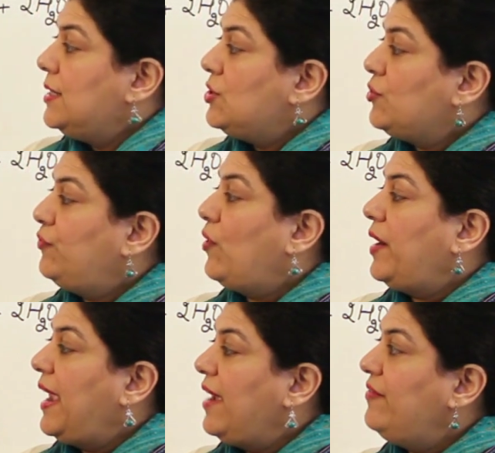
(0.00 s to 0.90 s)
So
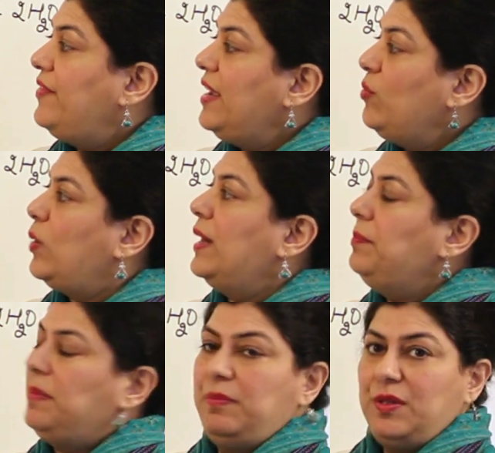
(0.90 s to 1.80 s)
for every
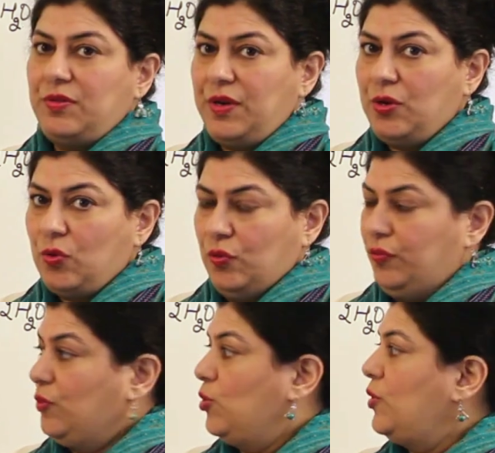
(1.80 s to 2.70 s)
one
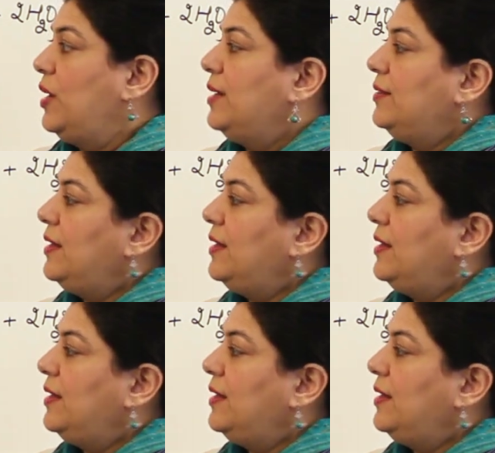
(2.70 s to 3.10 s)
PB3O4